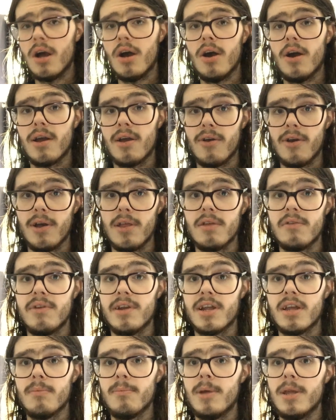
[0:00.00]
I highly
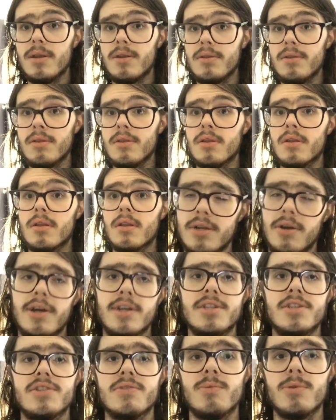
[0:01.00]
recommend it. I
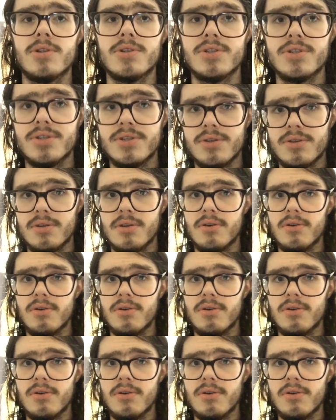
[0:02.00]
just watched it